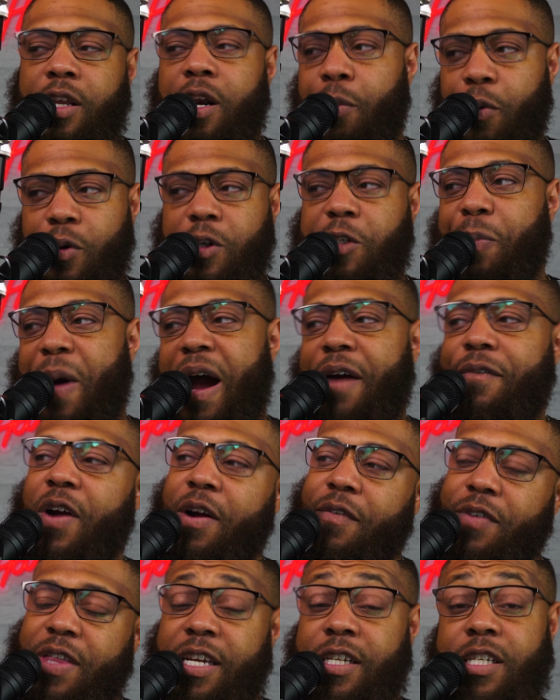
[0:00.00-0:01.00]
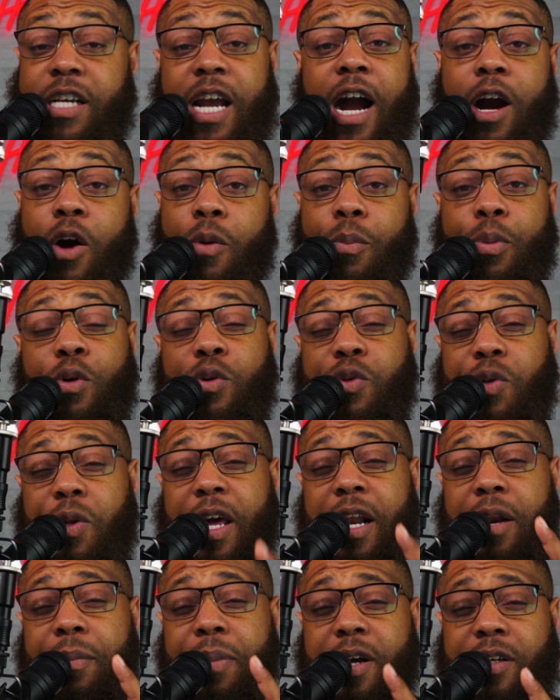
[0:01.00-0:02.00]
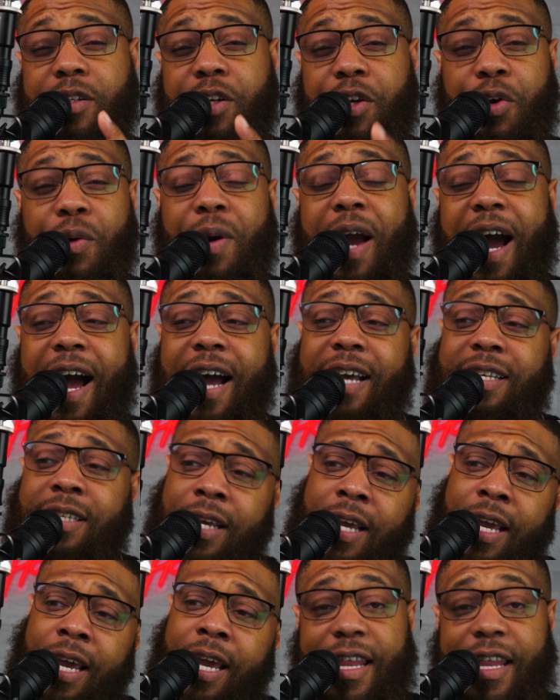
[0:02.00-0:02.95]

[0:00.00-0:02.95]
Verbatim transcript: the number one spot for everything Chicago Bulls related because of you guys.